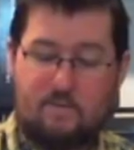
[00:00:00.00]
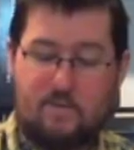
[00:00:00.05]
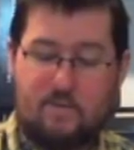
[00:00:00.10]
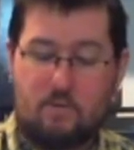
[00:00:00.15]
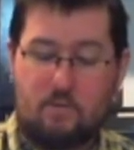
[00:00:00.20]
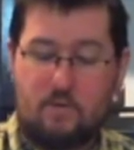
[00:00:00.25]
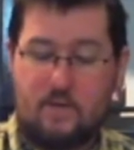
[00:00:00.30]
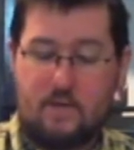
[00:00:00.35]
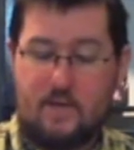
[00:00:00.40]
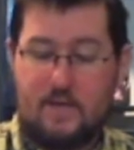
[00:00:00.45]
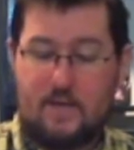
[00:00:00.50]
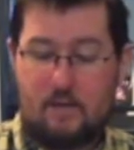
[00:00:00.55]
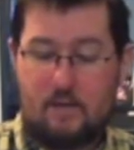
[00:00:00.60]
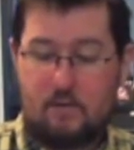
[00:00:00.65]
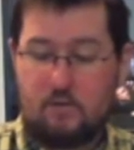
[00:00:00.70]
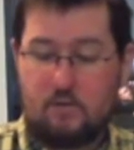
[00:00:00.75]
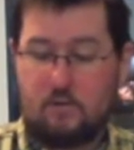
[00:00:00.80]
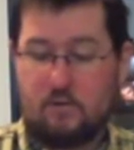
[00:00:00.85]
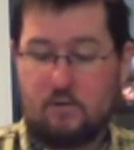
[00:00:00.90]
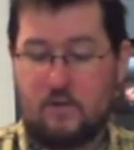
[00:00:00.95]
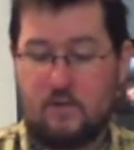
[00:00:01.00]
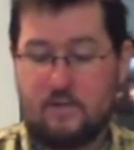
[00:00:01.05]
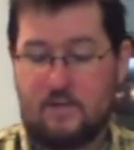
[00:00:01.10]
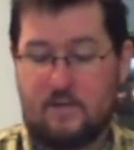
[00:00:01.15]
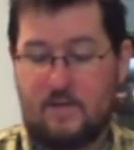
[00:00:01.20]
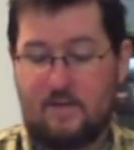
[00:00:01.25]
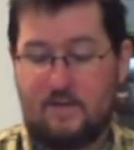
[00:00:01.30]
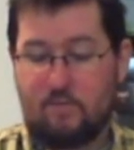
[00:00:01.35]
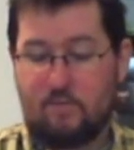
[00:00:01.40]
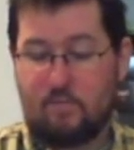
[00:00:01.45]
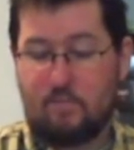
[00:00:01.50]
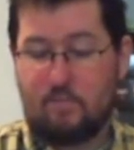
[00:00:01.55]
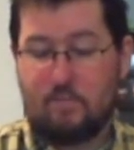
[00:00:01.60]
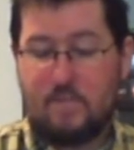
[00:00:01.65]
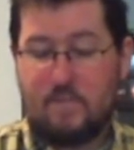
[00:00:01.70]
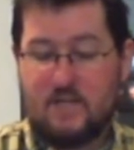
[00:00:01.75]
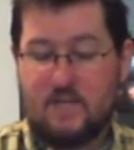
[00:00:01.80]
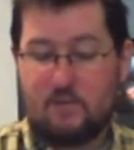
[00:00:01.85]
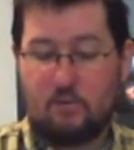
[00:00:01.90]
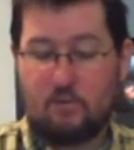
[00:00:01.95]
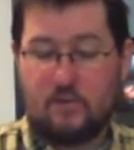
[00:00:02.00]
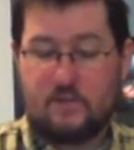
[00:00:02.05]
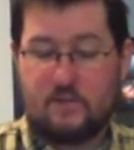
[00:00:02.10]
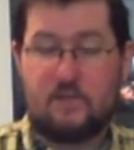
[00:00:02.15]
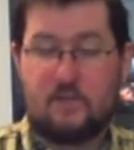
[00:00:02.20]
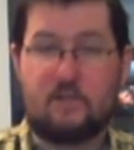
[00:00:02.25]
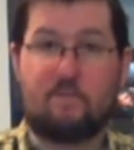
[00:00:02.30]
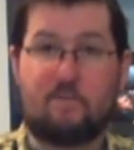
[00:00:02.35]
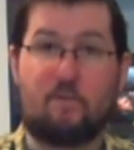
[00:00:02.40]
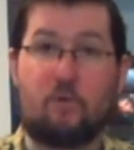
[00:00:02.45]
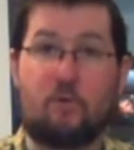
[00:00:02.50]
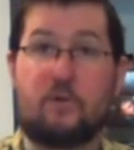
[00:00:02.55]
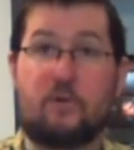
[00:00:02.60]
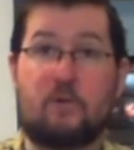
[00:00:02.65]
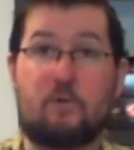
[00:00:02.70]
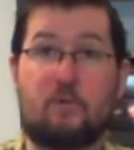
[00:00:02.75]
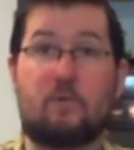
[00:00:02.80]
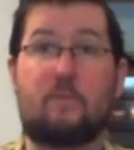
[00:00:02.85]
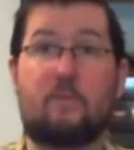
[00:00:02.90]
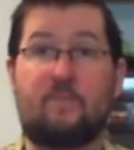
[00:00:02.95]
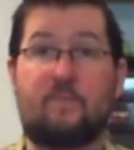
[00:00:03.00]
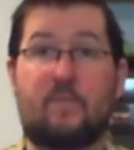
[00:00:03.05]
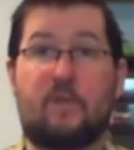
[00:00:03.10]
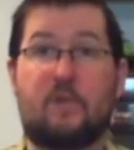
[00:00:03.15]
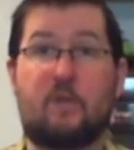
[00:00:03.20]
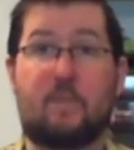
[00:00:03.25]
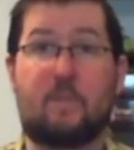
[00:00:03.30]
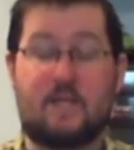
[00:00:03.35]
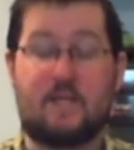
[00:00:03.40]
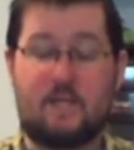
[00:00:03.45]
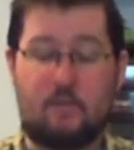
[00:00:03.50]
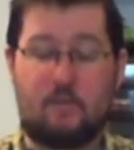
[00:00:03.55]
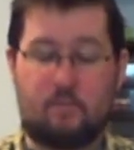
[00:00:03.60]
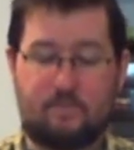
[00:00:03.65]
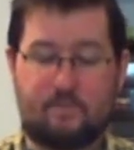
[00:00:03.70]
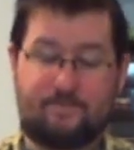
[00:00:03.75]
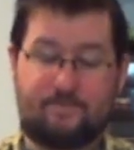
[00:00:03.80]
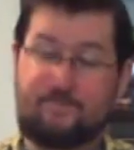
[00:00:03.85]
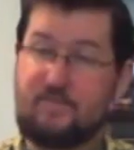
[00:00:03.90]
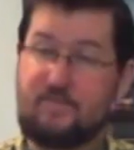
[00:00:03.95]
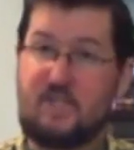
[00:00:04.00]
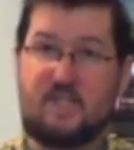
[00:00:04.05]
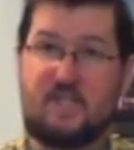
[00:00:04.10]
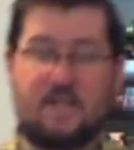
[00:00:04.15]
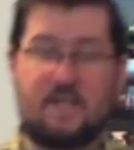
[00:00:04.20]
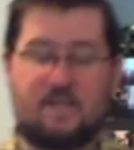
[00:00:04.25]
your alcohol content ever meets or exceeds your fortitude, you pass out. It's that